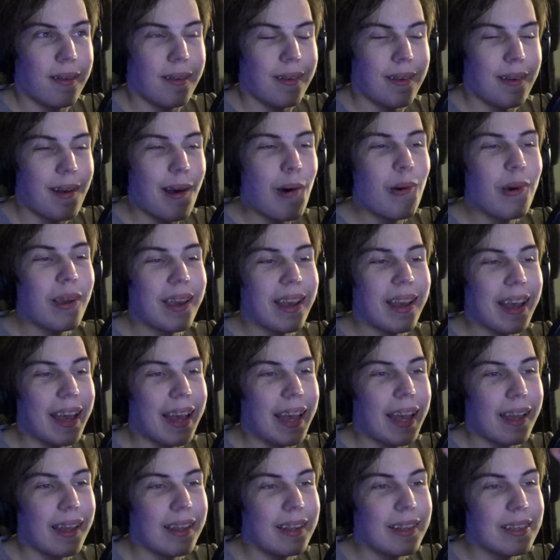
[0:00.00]

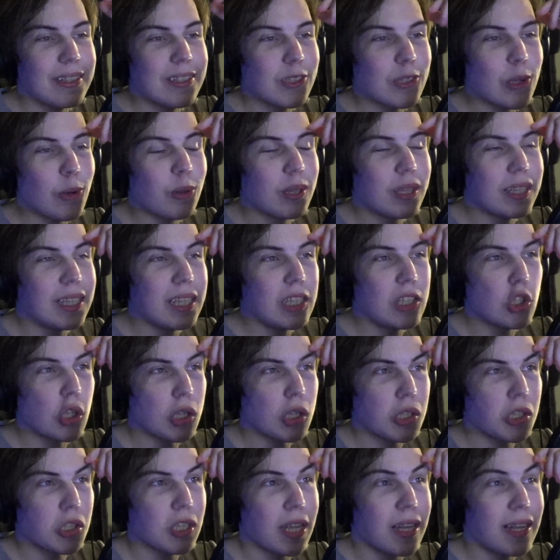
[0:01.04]
Okay, so he
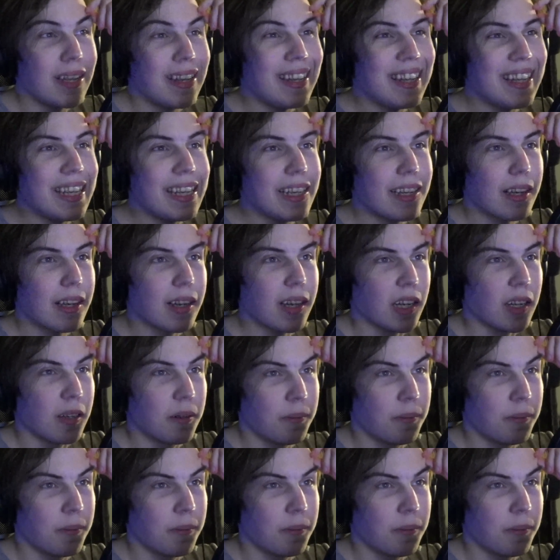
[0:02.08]
just said Nika.